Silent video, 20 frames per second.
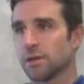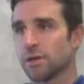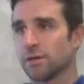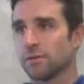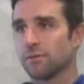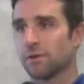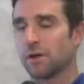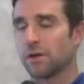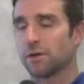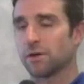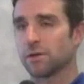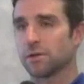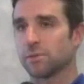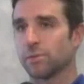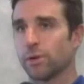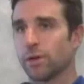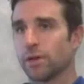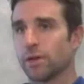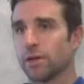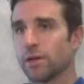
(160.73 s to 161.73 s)
uh, veterans,
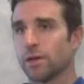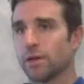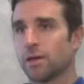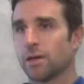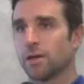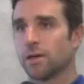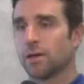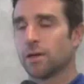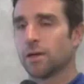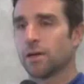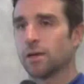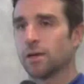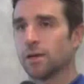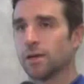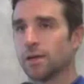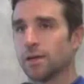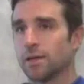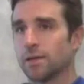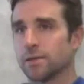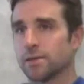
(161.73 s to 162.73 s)
but.
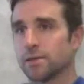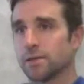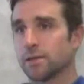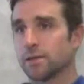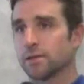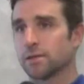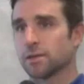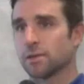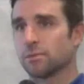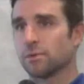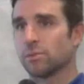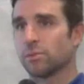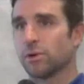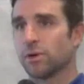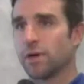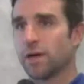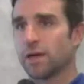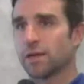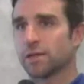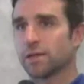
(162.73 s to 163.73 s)
Uh, still, it's going to be
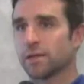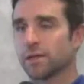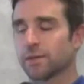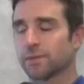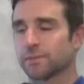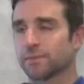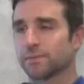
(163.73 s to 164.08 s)
pretty hectic.